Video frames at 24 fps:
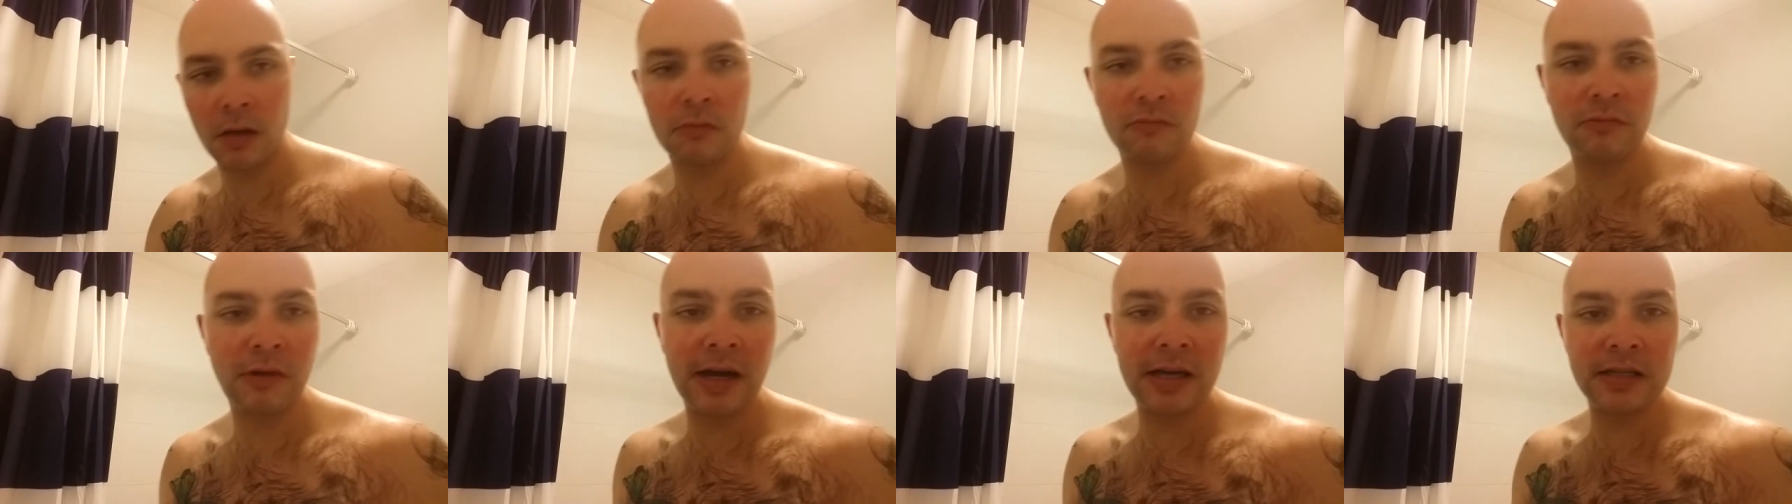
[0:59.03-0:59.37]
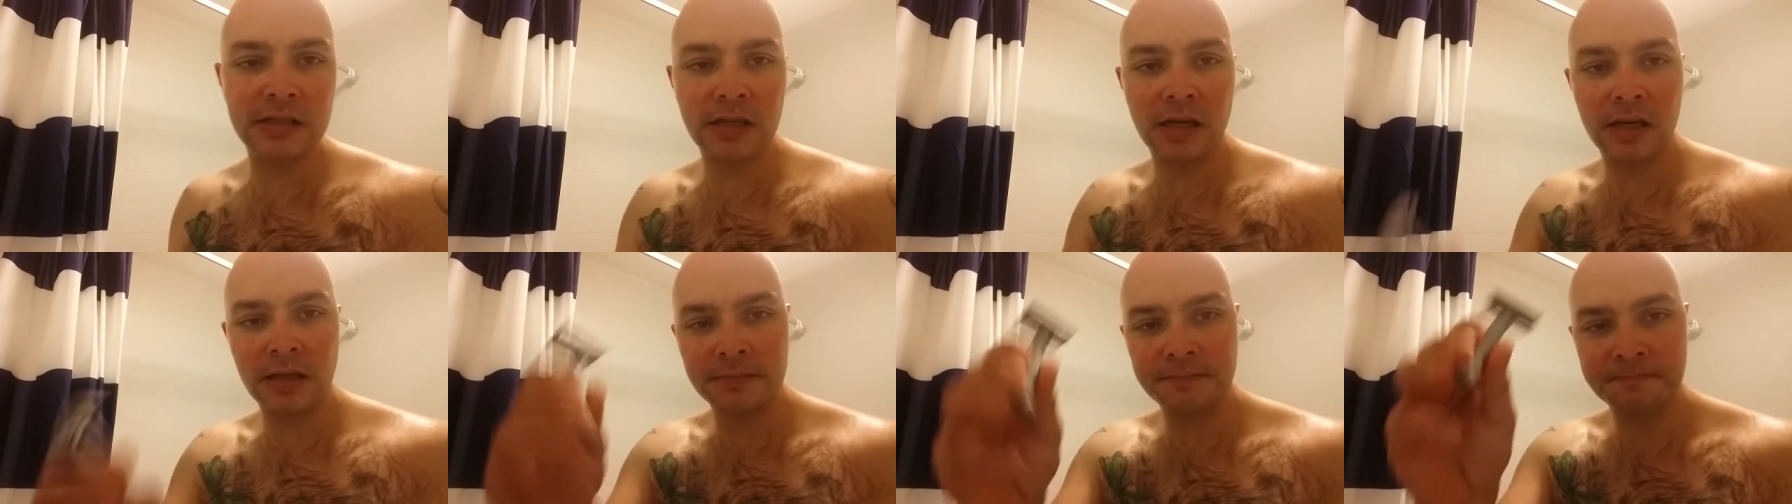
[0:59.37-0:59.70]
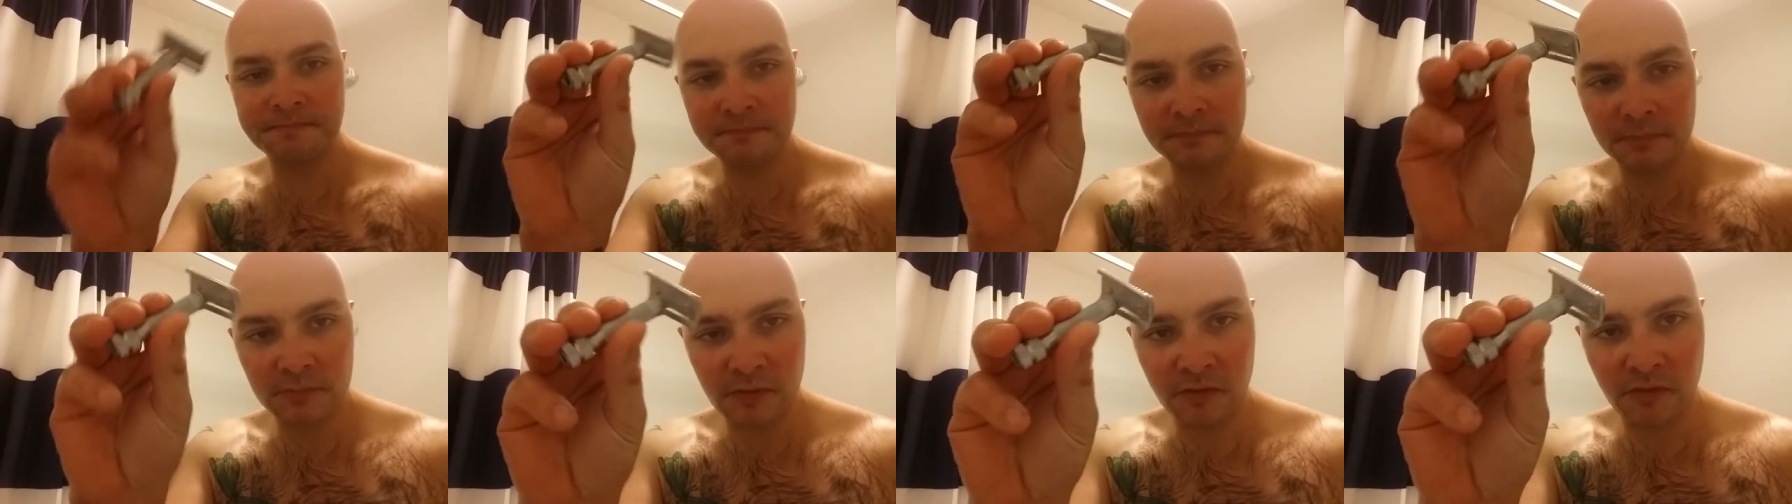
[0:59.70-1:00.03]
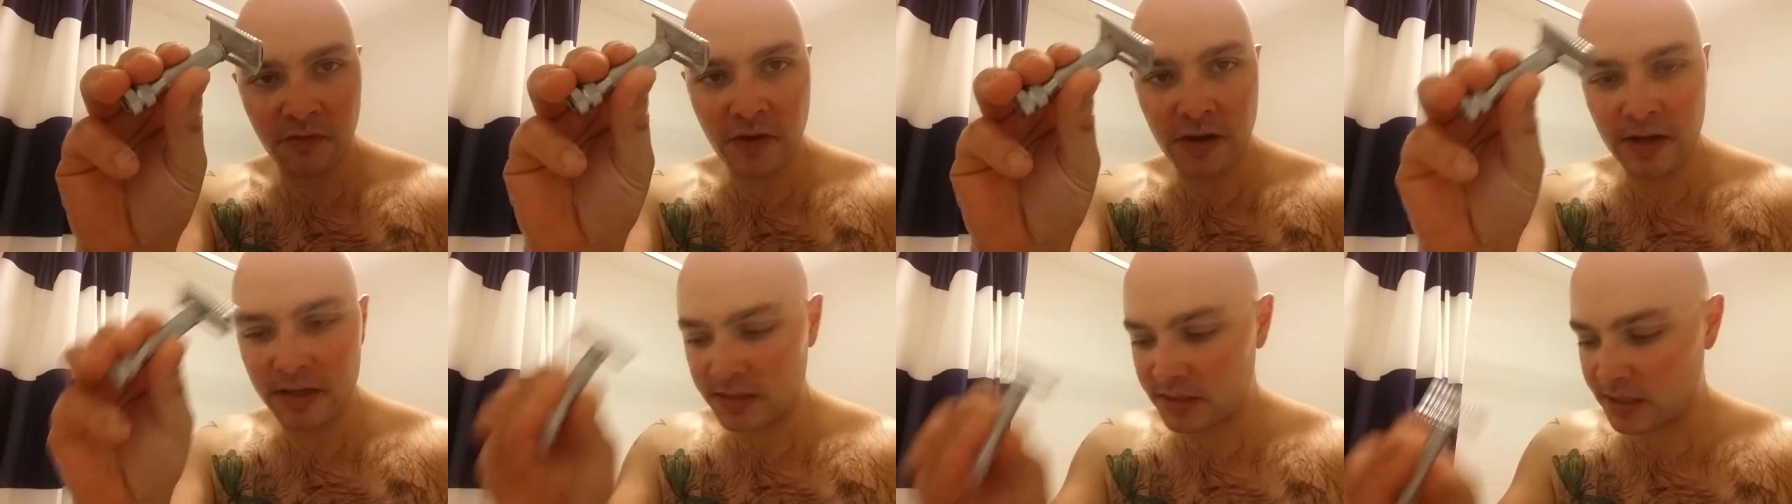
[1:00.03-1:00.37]
Razor
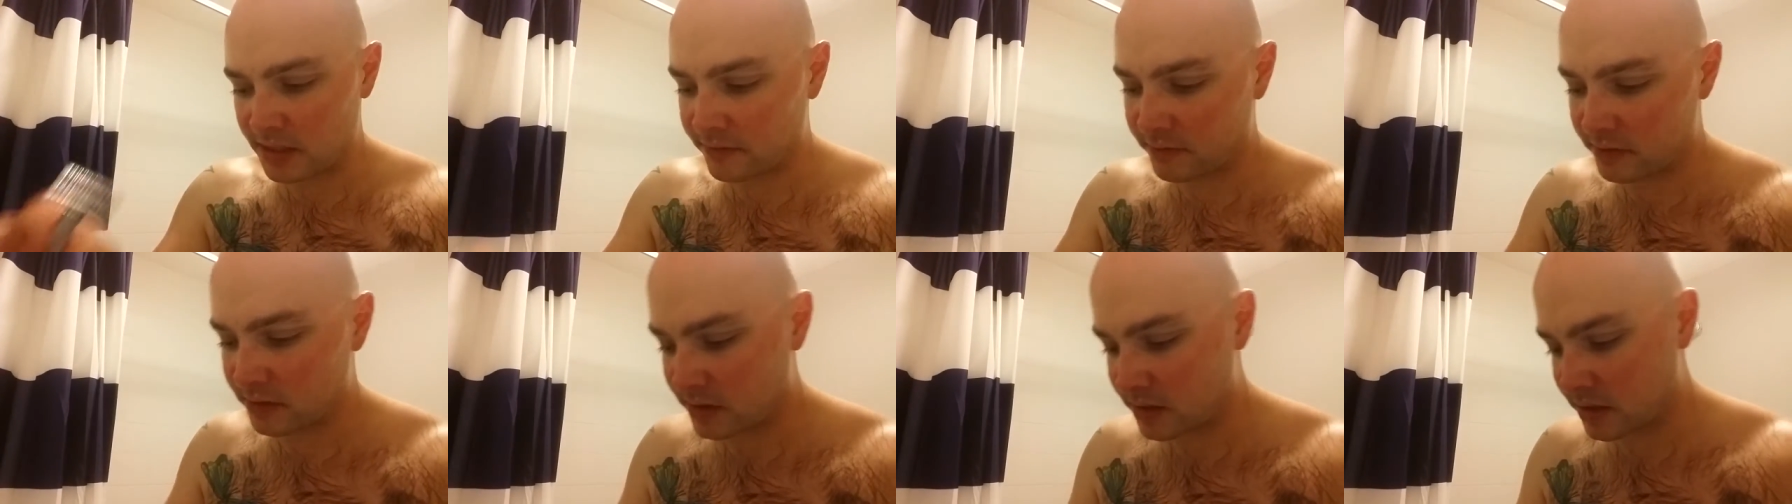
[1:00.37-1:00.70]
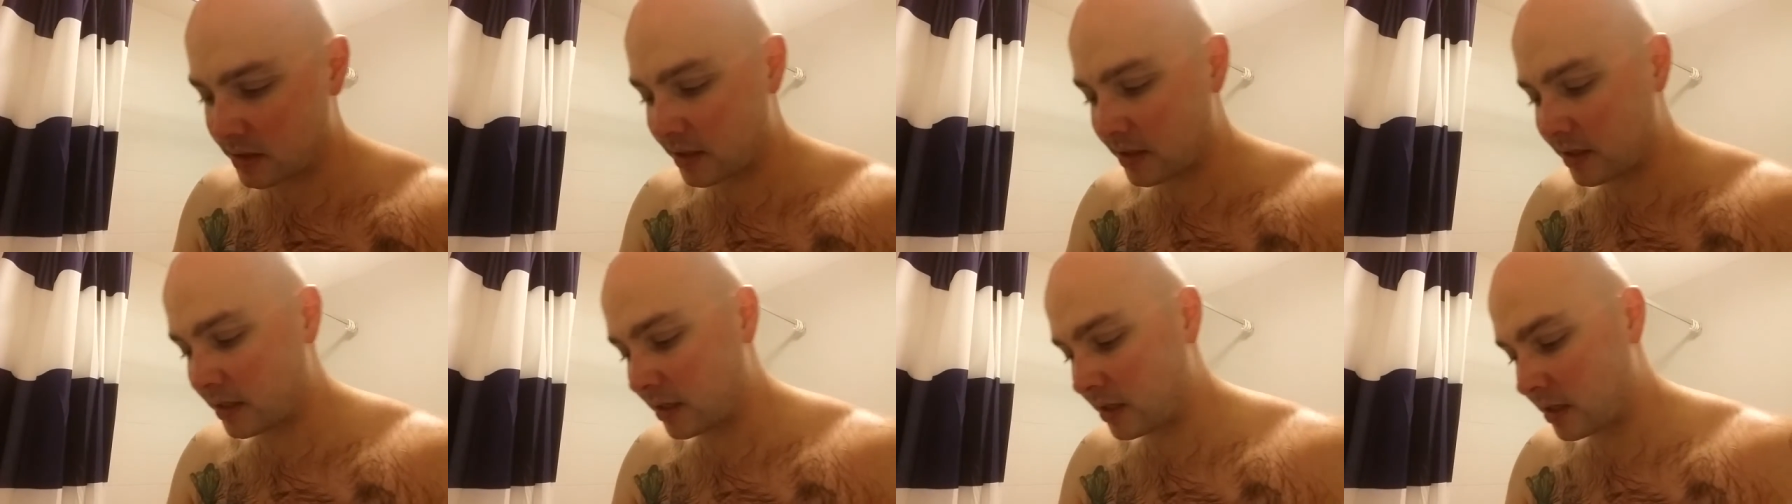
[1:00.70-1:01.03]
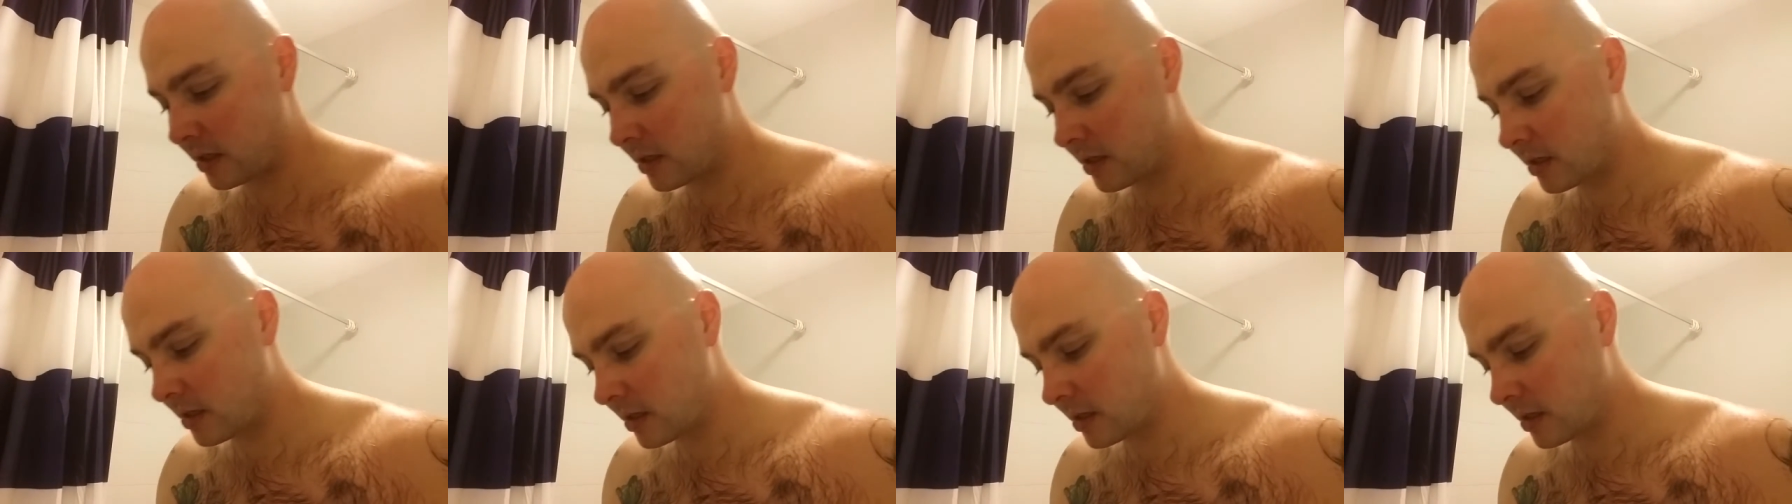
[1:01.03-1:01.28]
37C